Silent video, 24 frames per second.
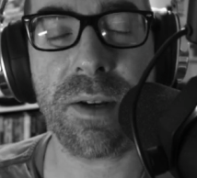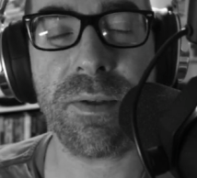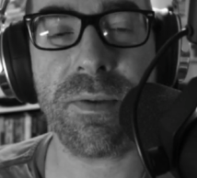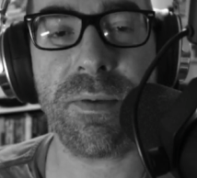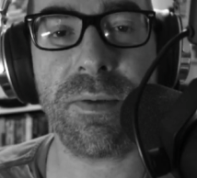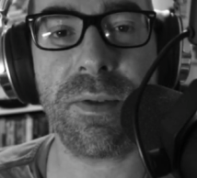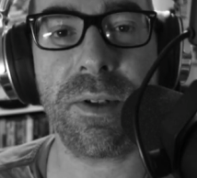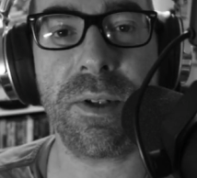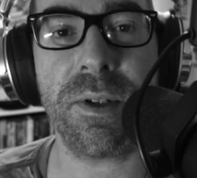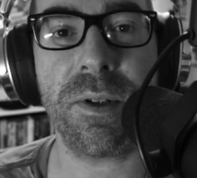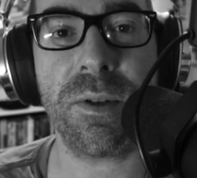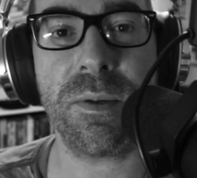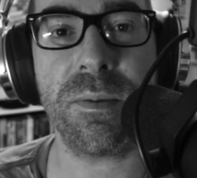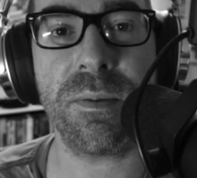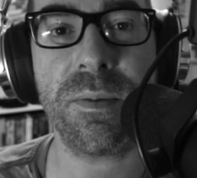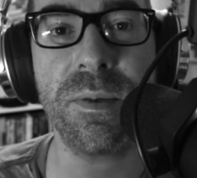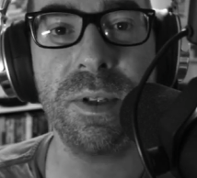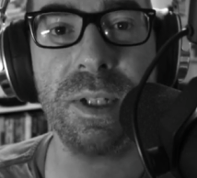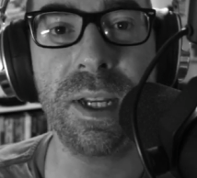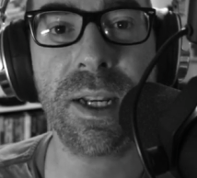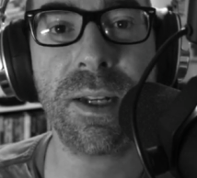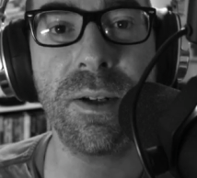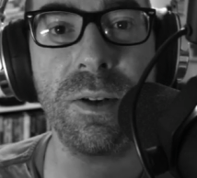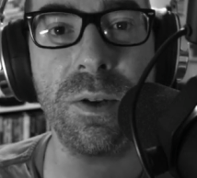films
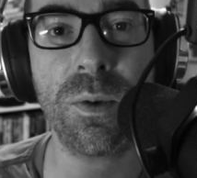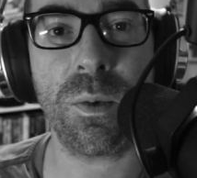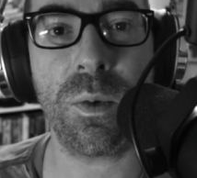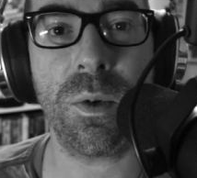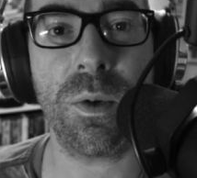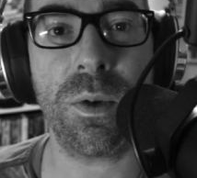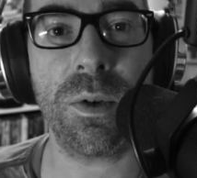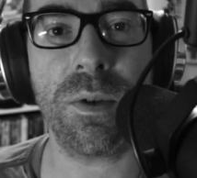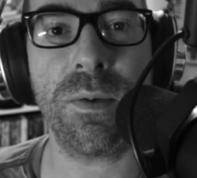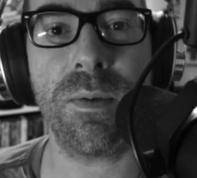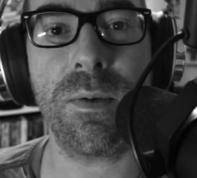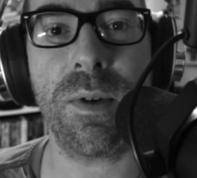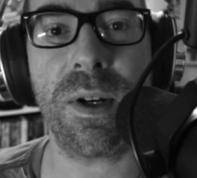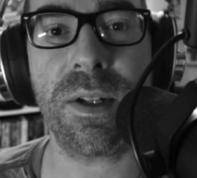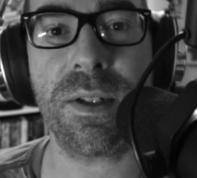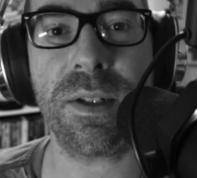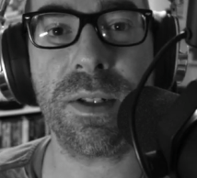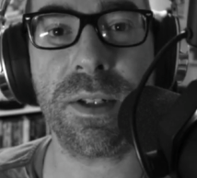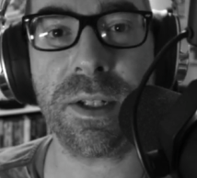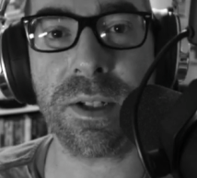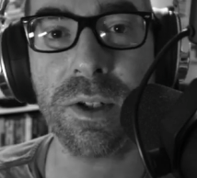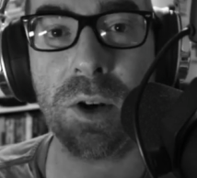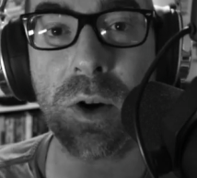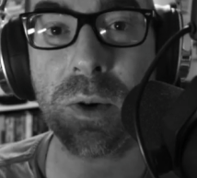and the Work of
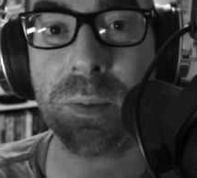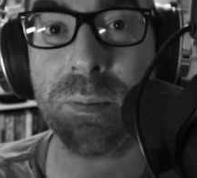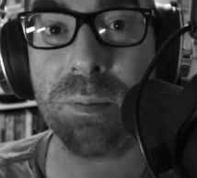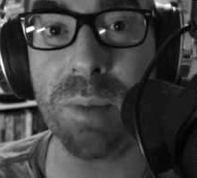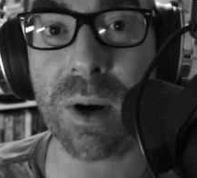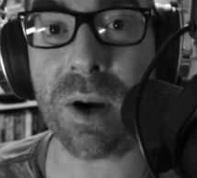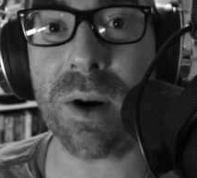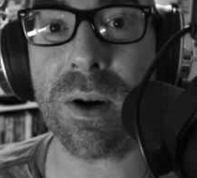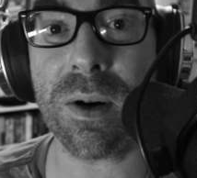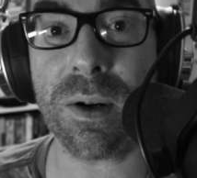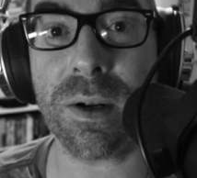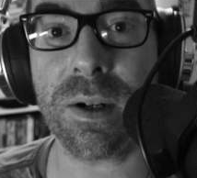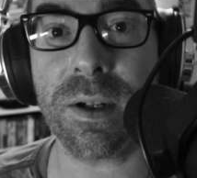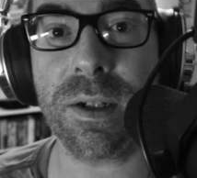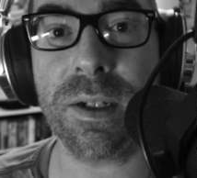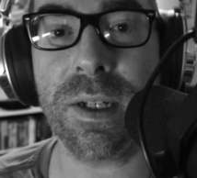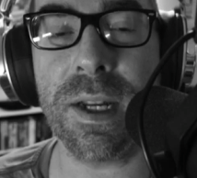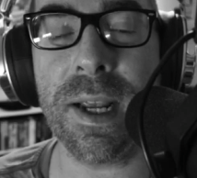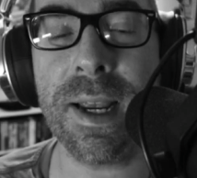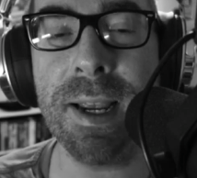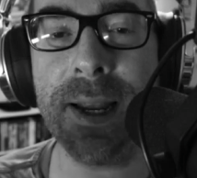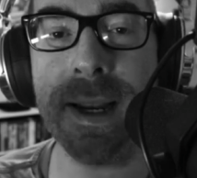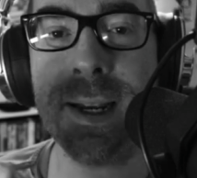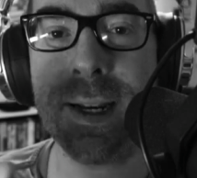Wrestling, are parked
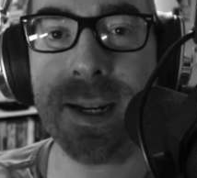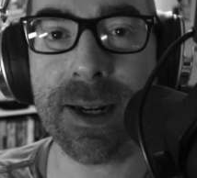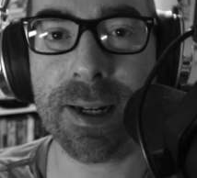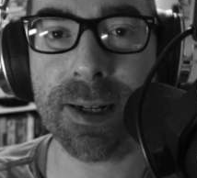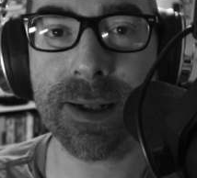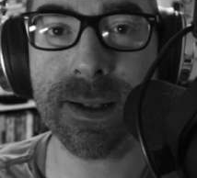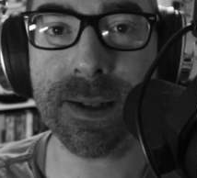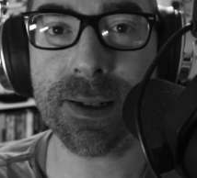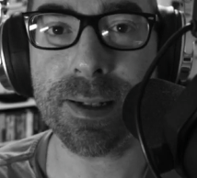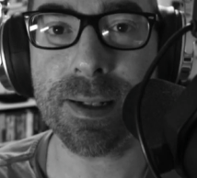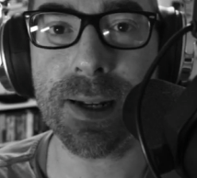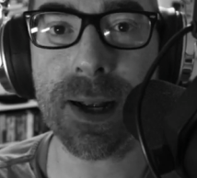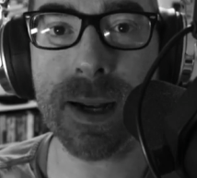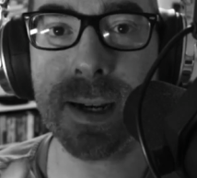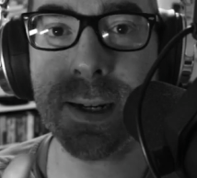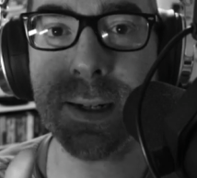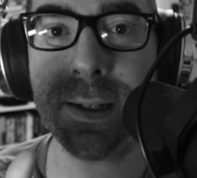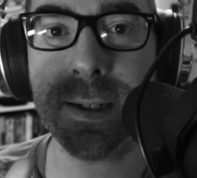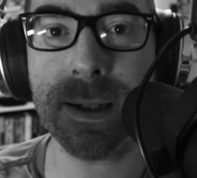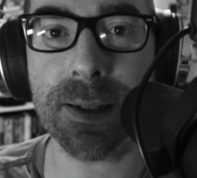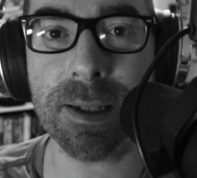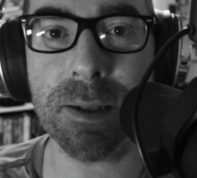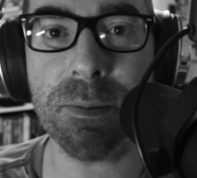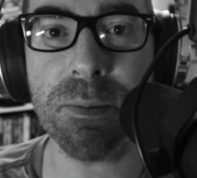inside
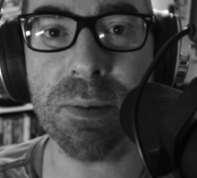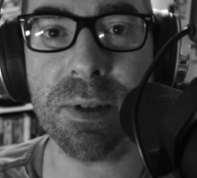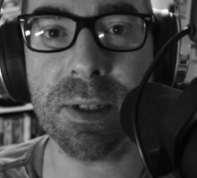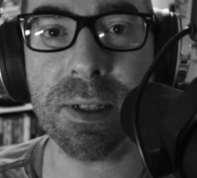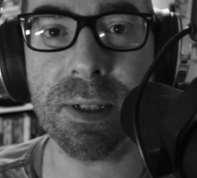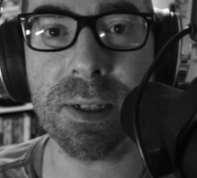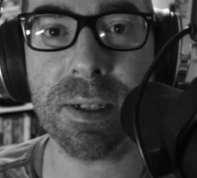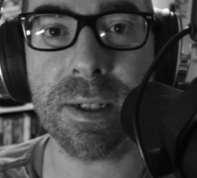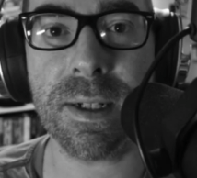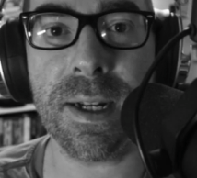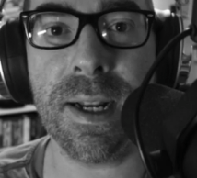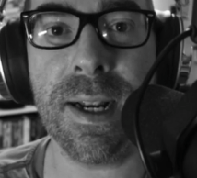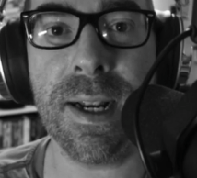Libsyn.